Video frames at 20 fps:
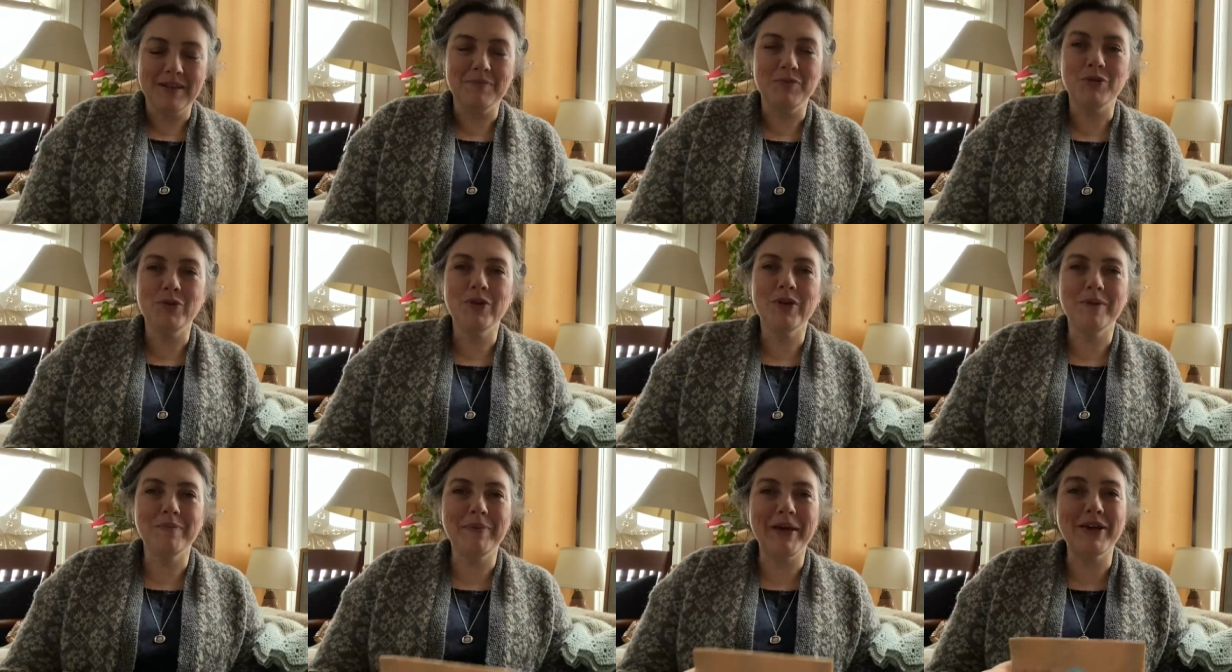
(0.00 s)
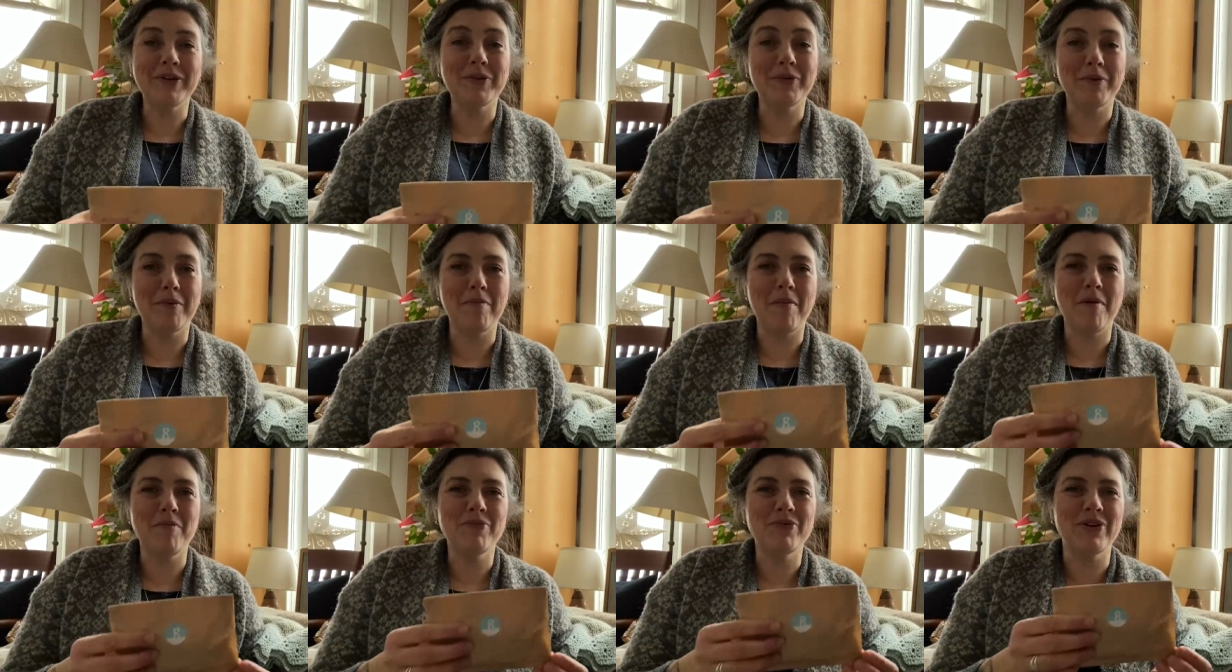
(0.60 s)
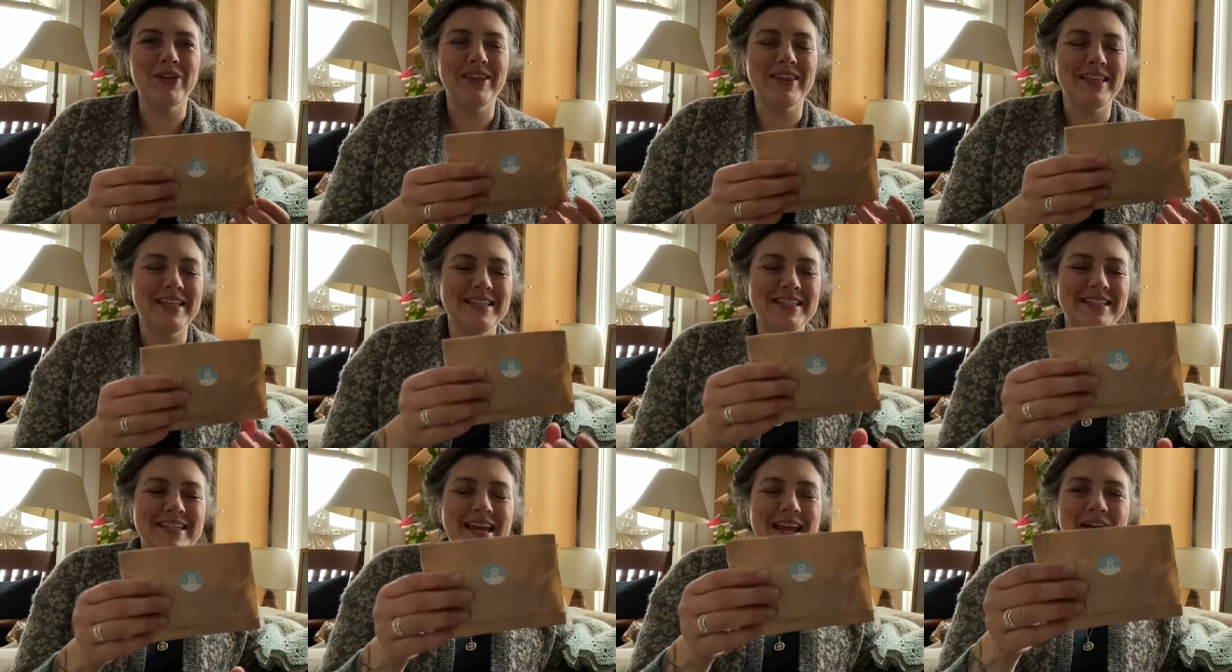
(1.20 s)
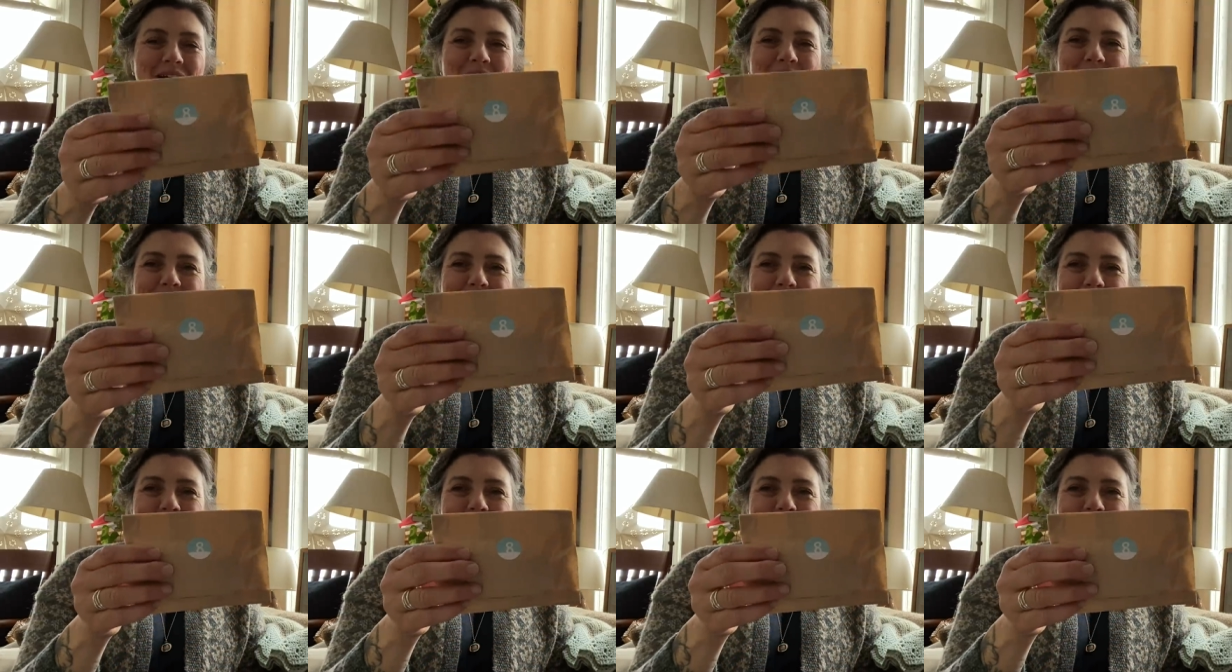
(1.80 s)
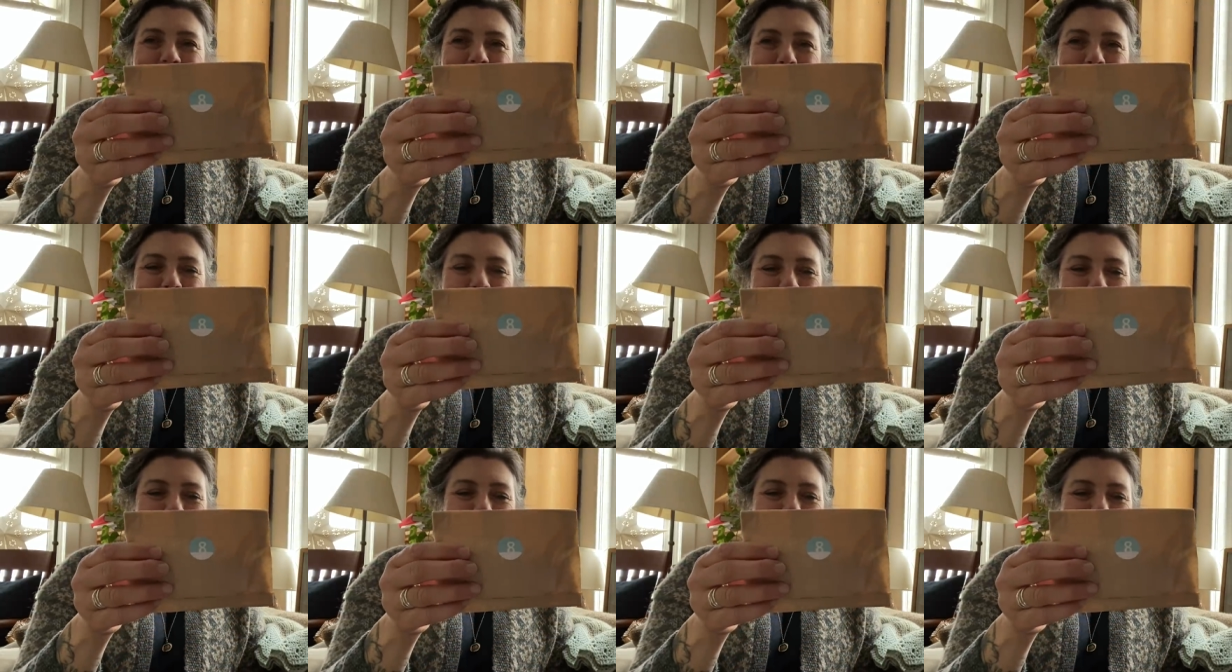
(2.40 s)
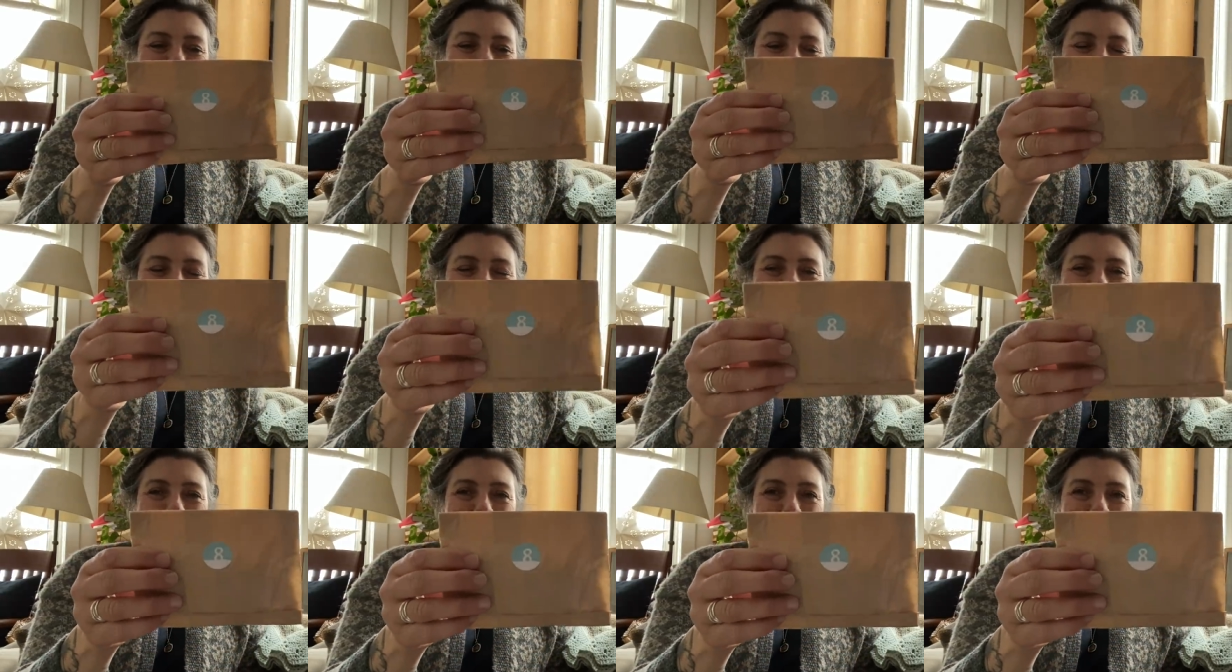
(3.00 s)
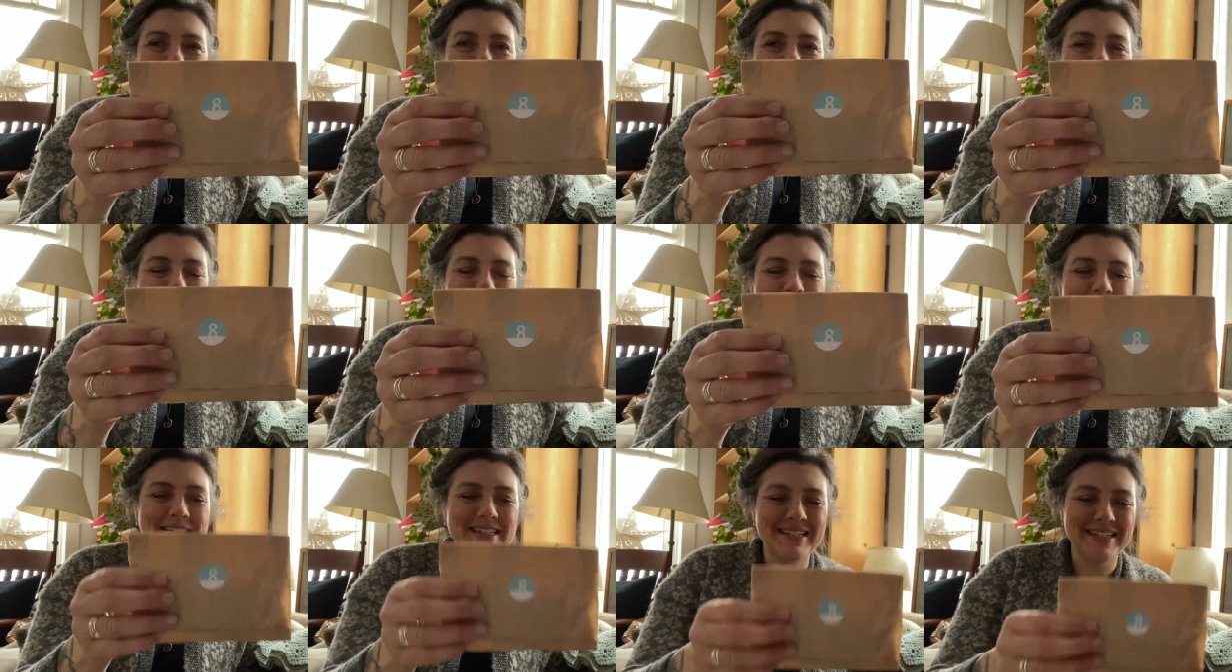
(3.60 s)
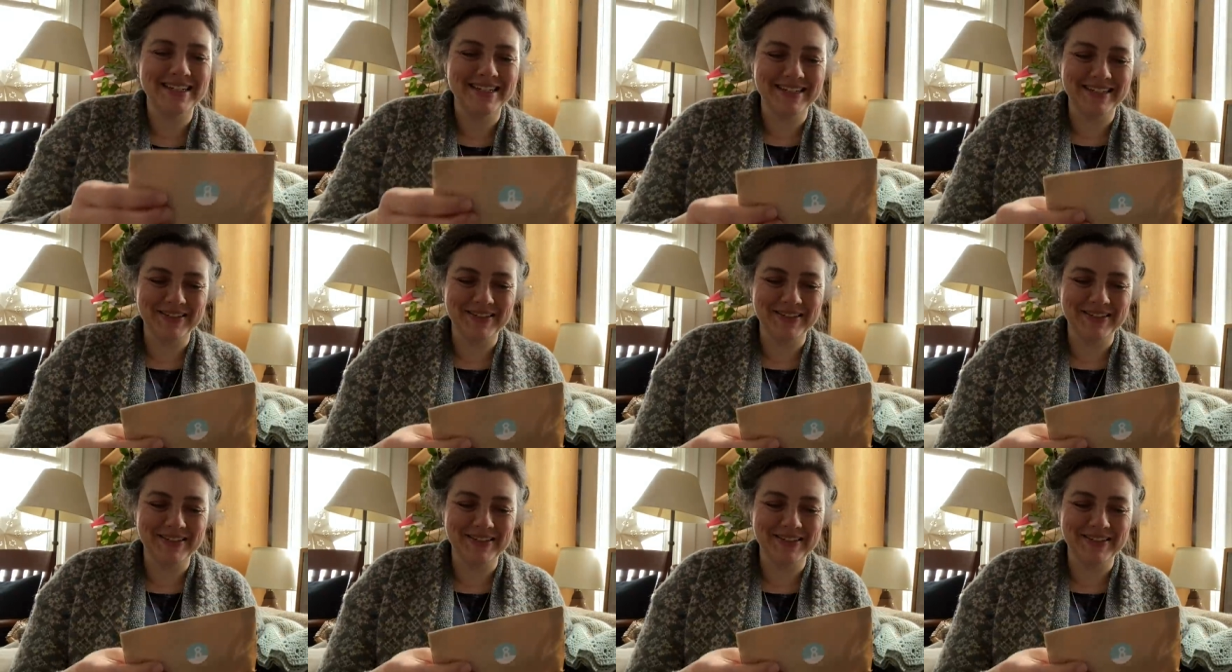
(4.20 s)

Doing better remembering these now. We're on number number eight.